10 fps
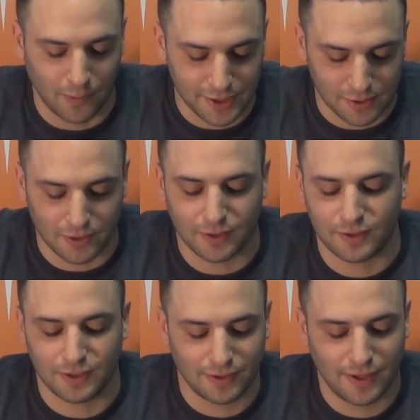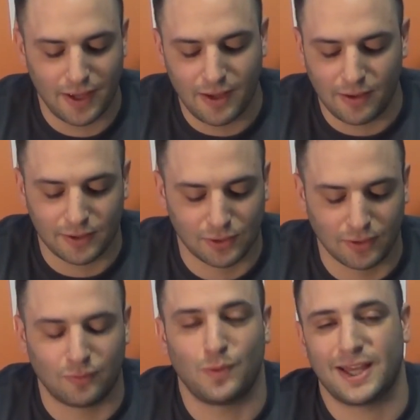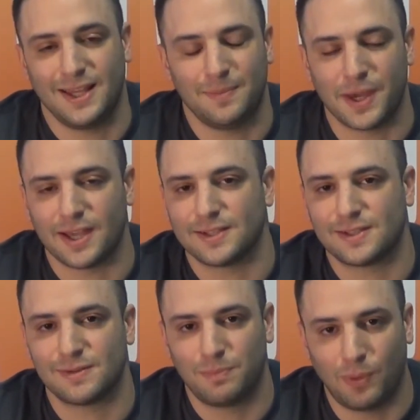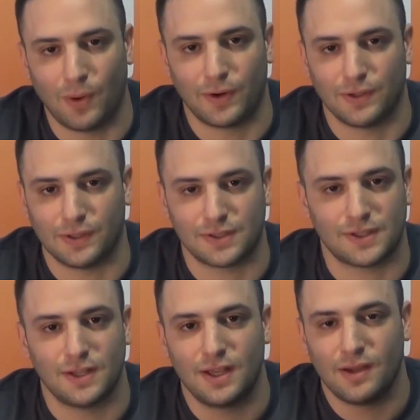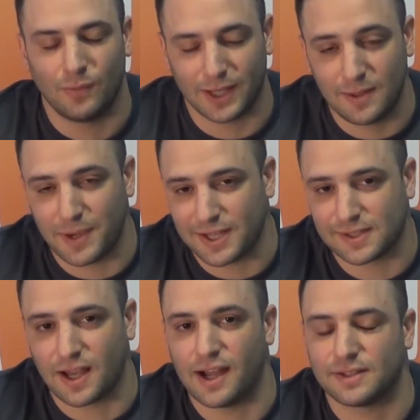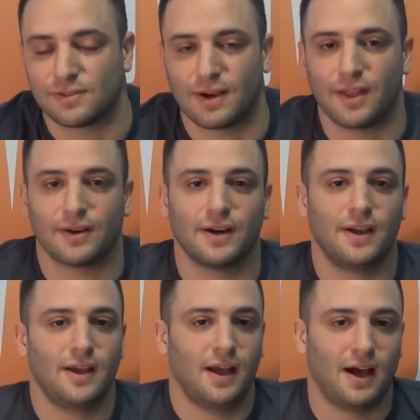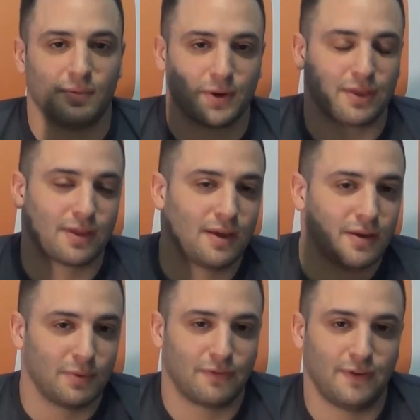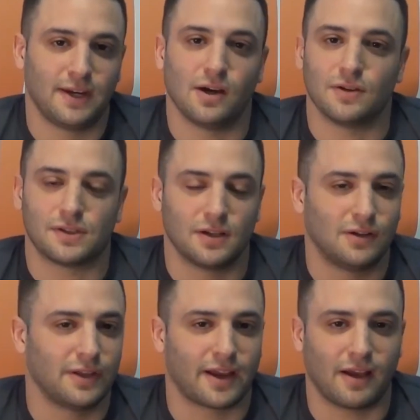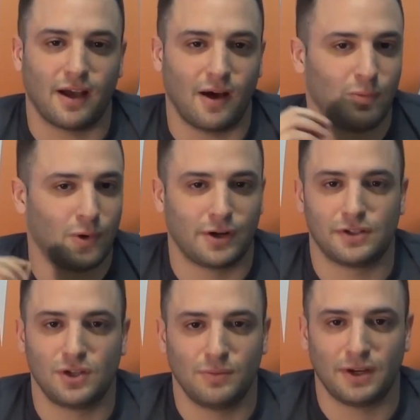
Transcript: wizard sort of wiki-based portals, wiki-based guidance rather, with videos. Like a 1 or 2